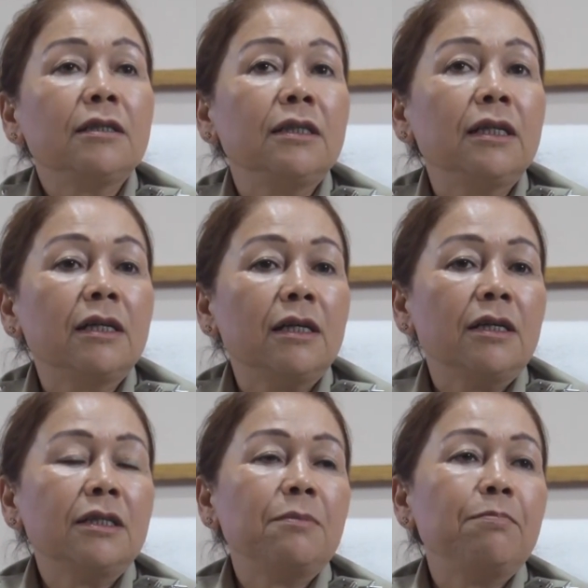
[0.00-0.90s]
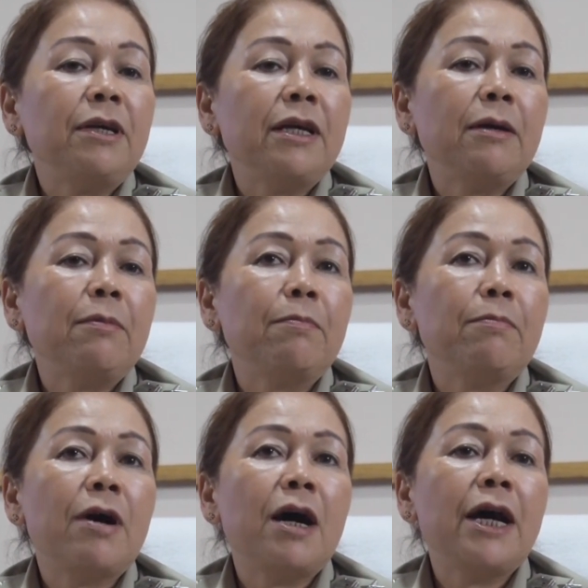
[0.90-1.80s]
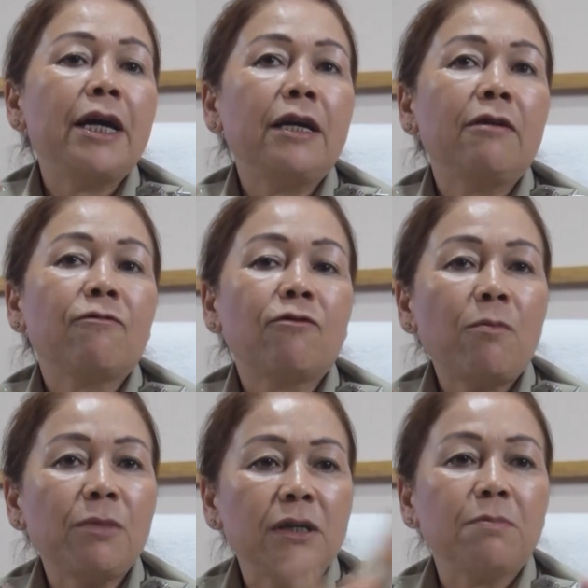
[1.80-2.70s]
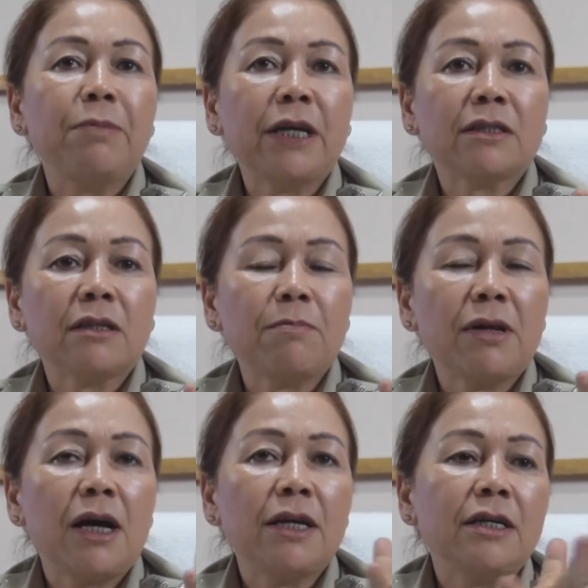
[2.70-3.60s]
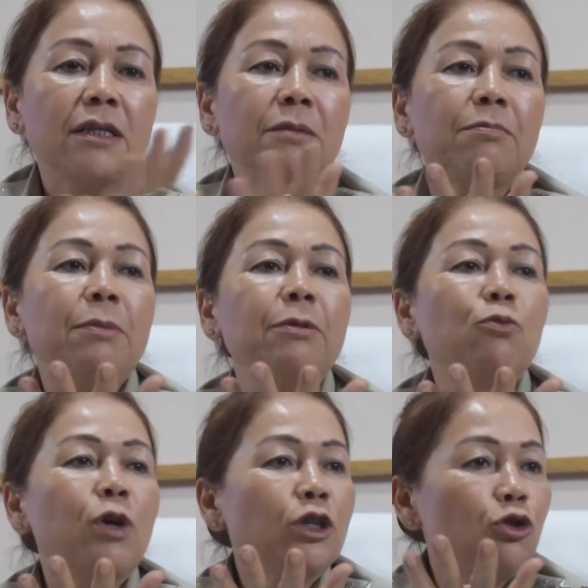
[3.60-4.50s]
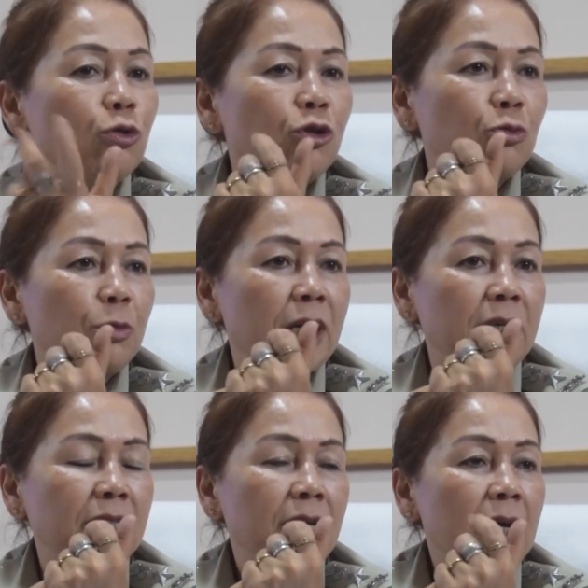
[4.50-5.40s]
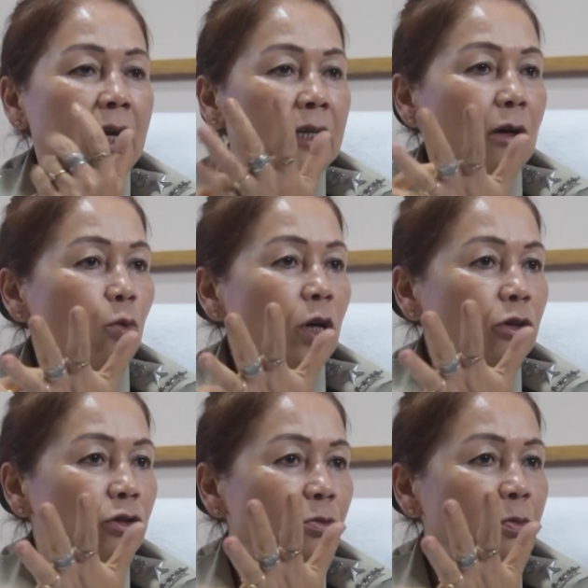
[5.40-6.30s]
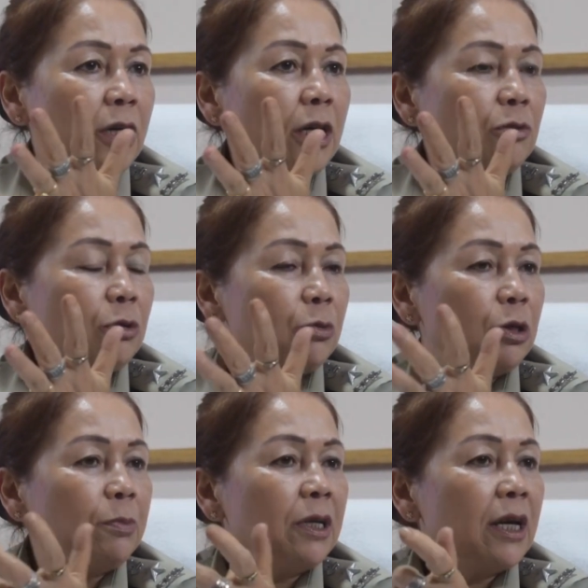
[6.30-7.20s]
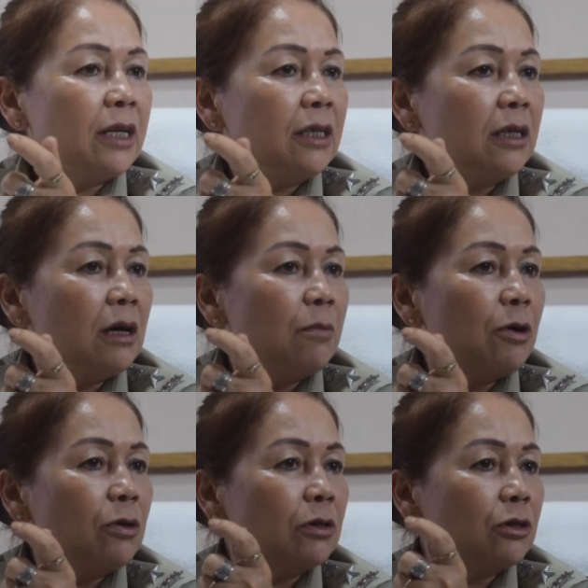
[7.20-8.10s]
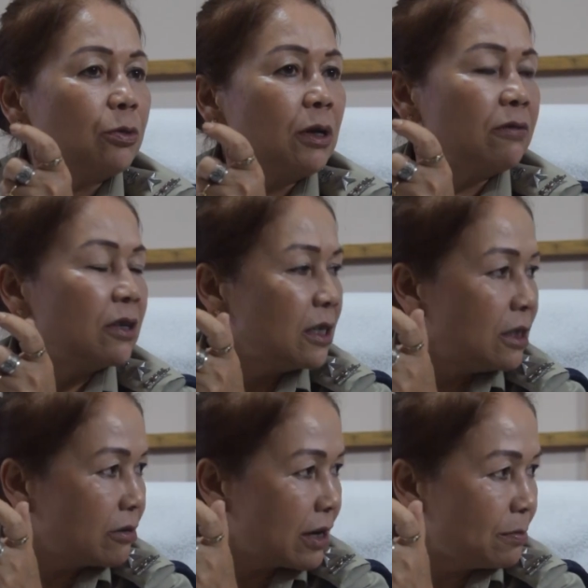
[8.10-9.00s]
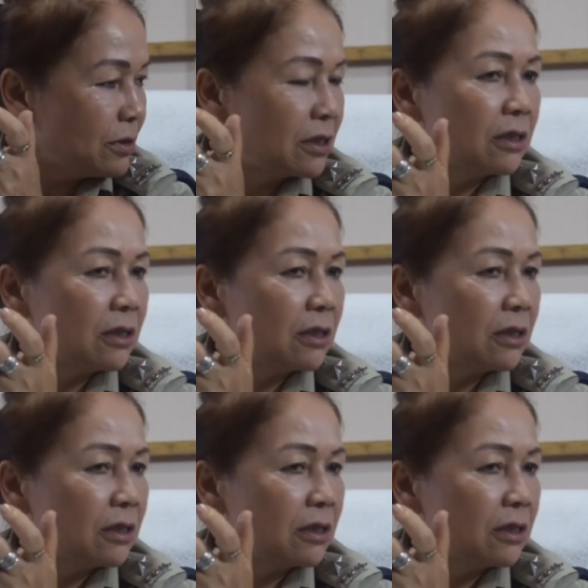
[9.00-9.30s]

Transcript: dealers may buy from these big suppliers maybe 1-2 suitcase. Now one suitcase we would be getting about 12-13 grams,